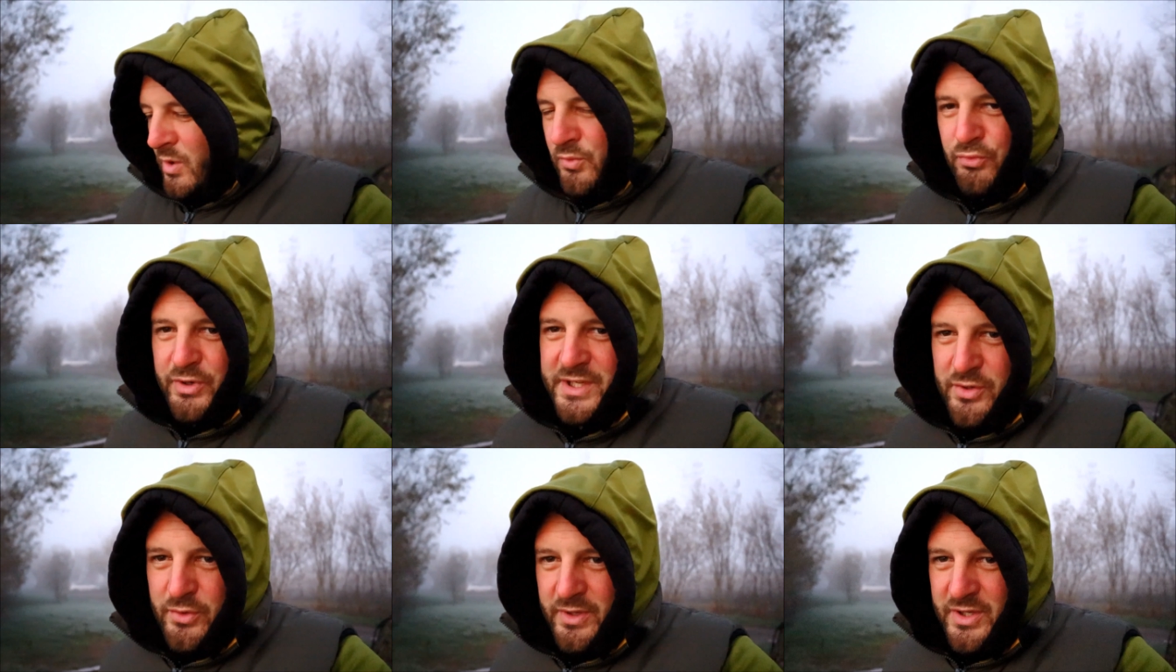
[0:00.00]

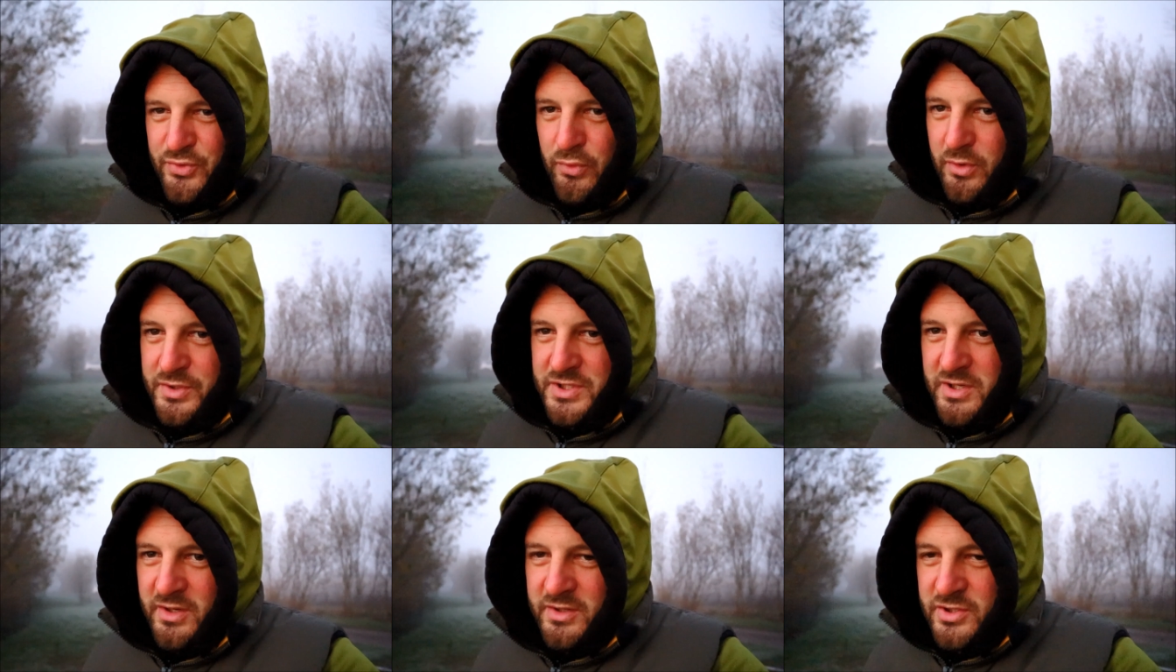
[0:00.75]
redo these
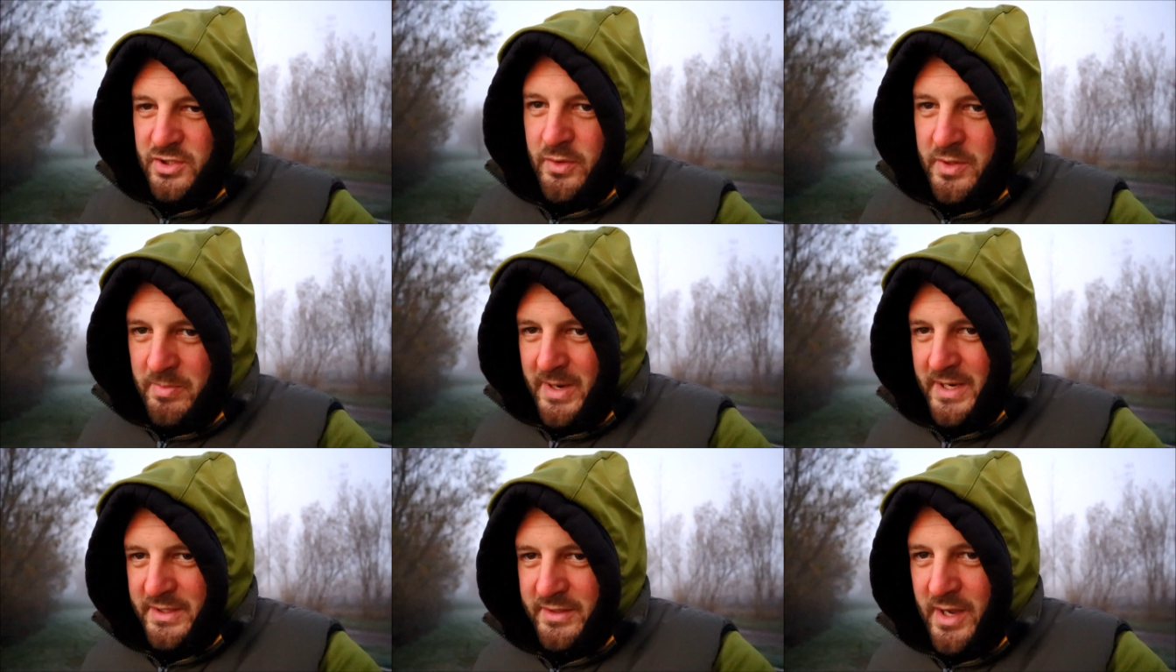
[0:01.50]
rods, slowly
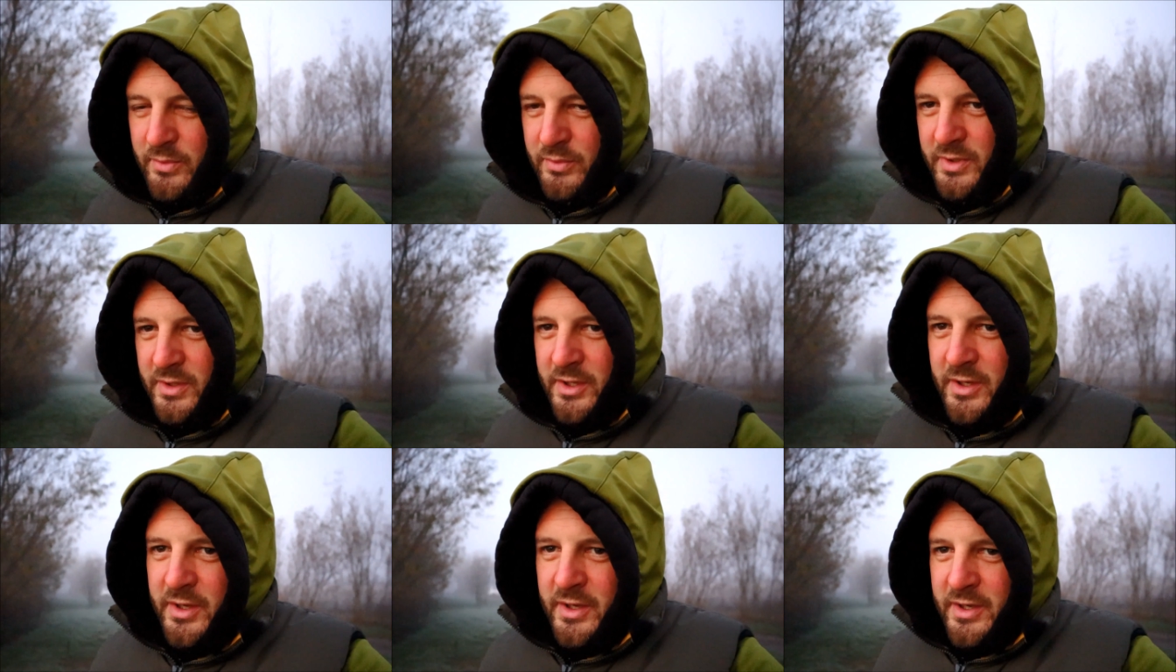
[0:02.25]
pack down,
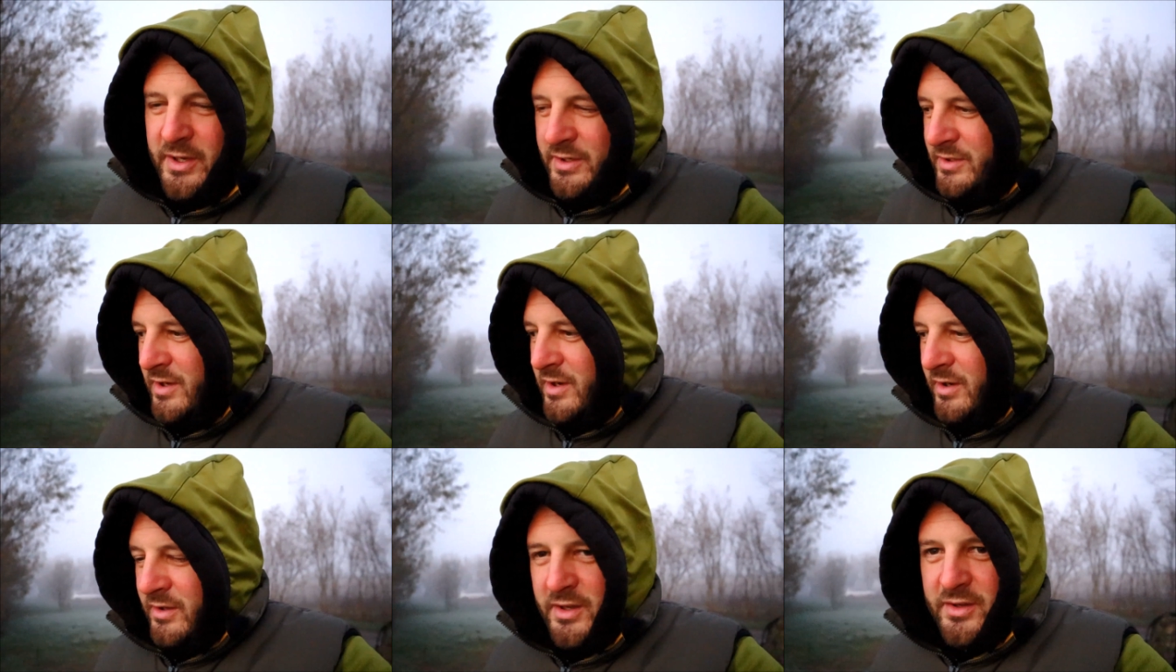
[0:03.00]
and
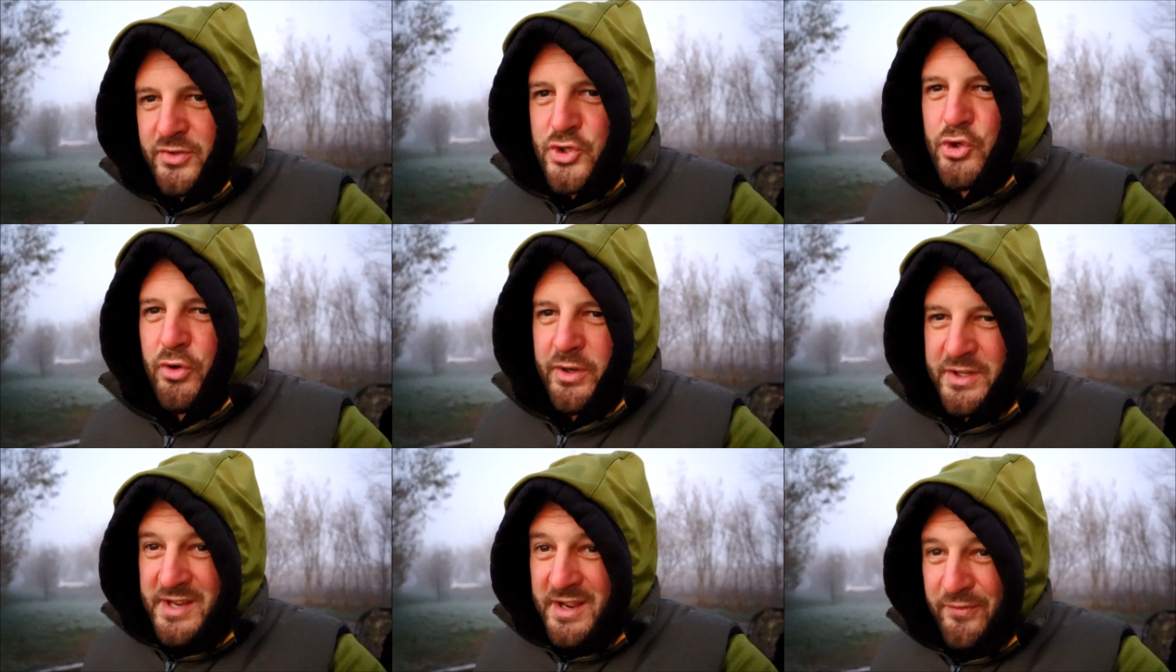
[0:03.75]
yeah, try
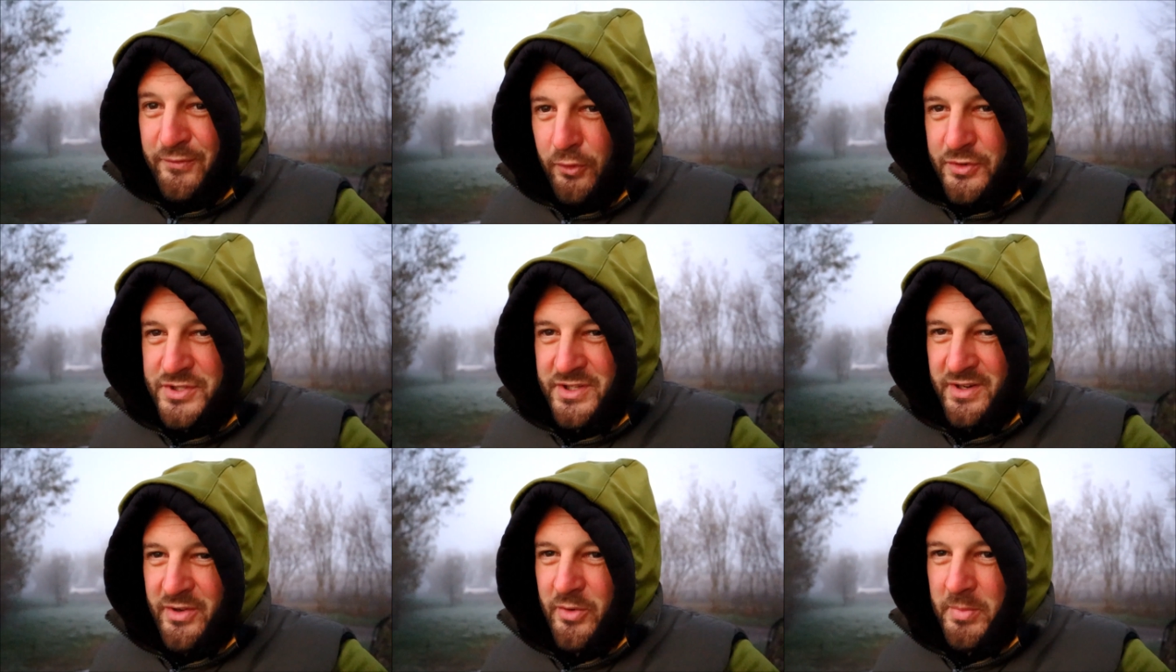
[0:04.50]
and
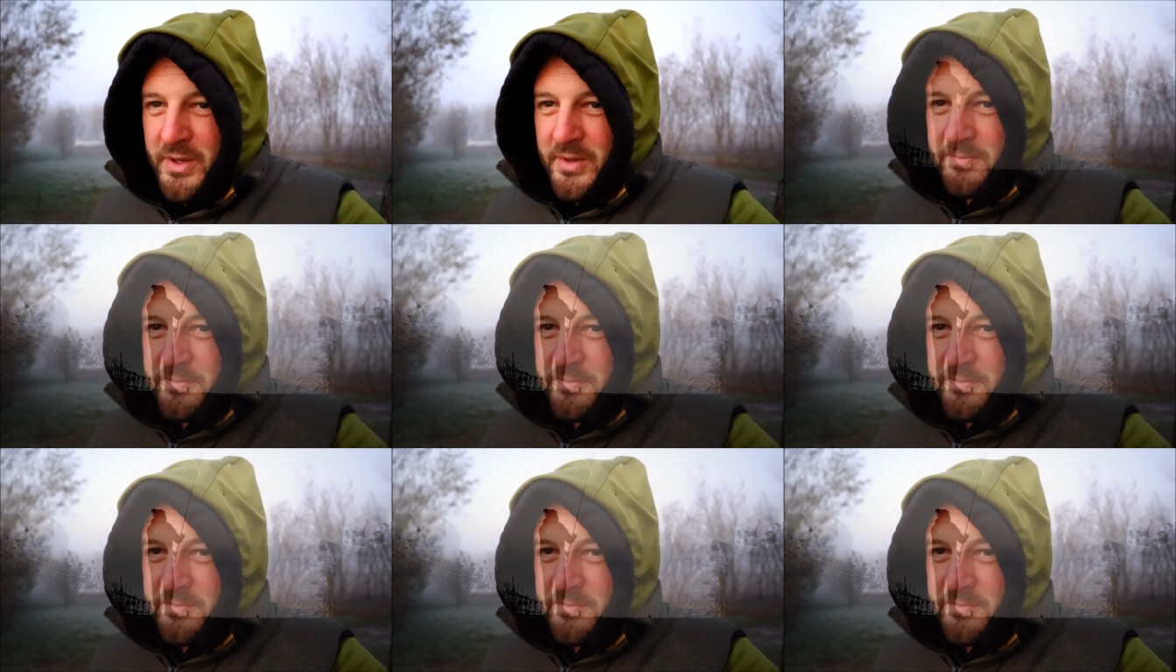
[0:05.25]
defrost a little bit.